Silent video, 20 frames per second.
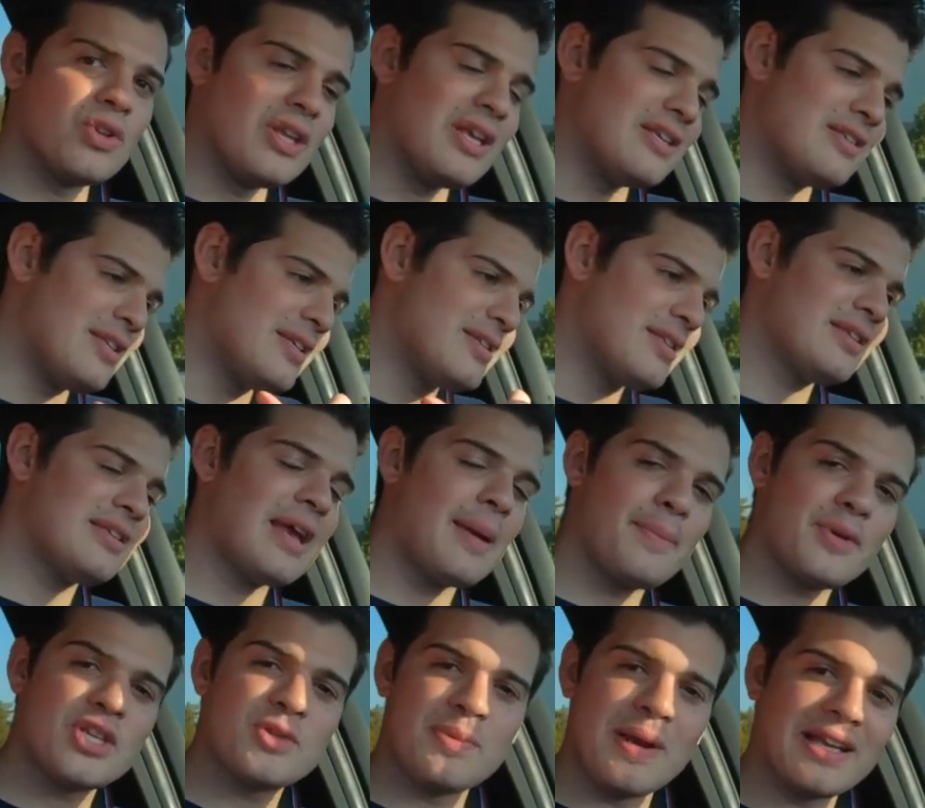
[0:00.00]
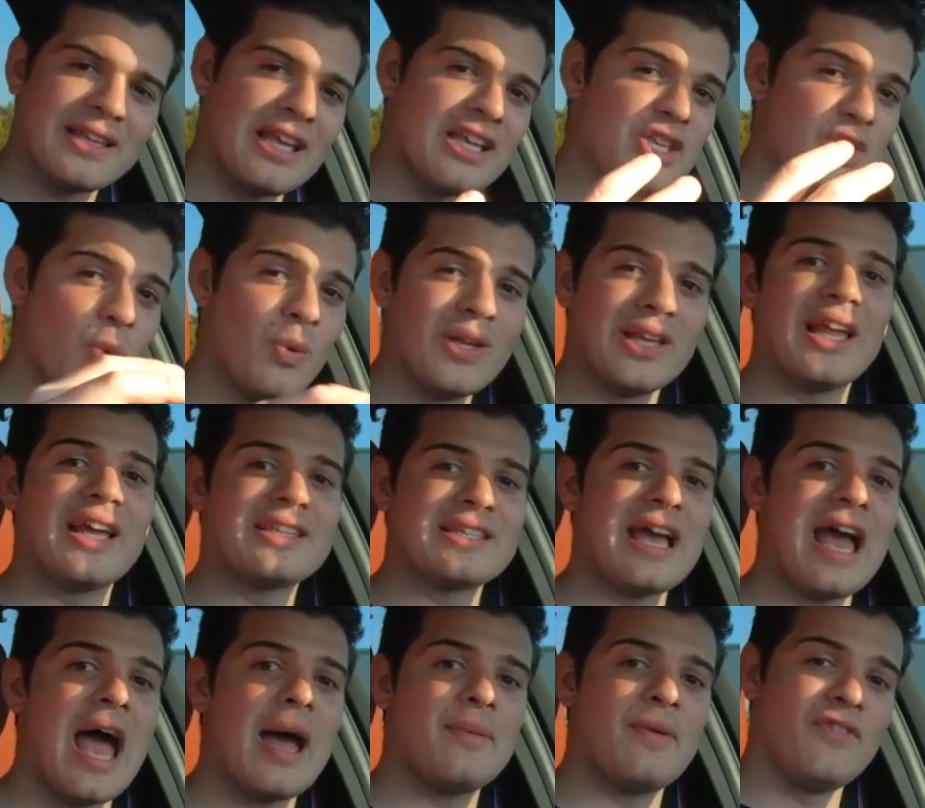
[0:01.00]
Is this the type of spec that you would like
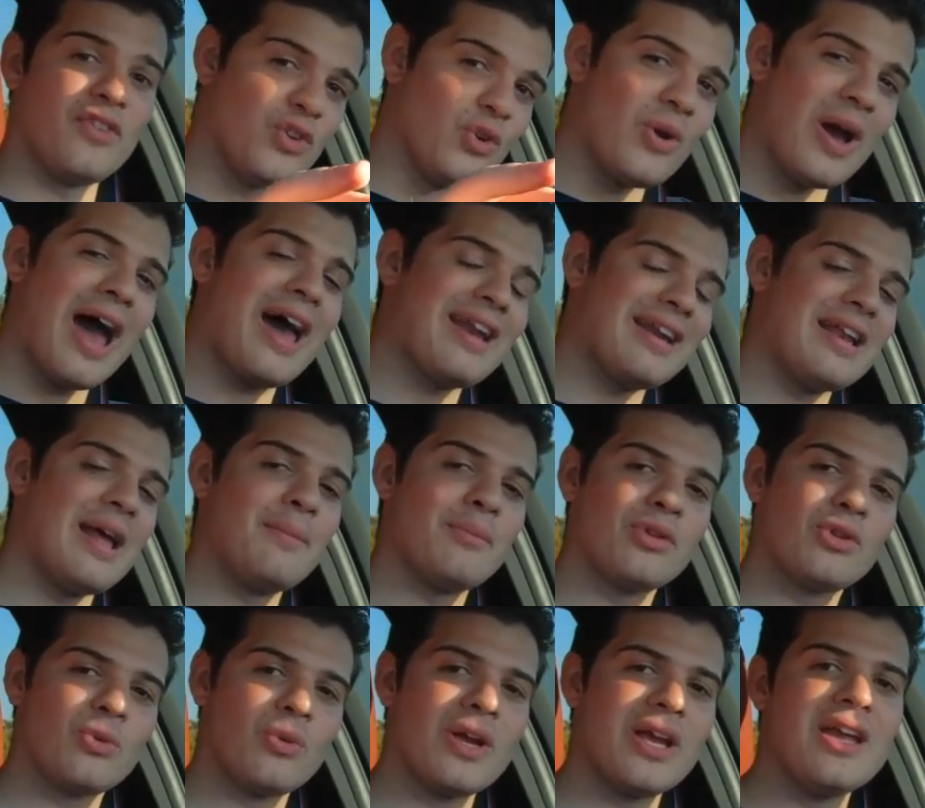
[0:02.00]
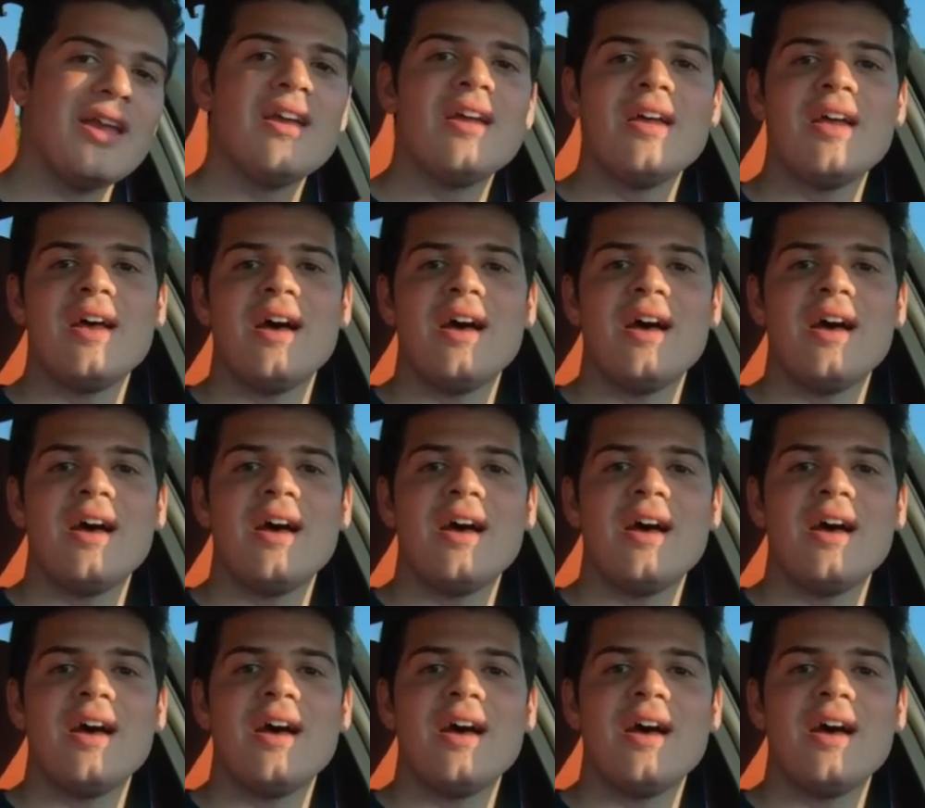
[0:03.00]
to have if you had an M3?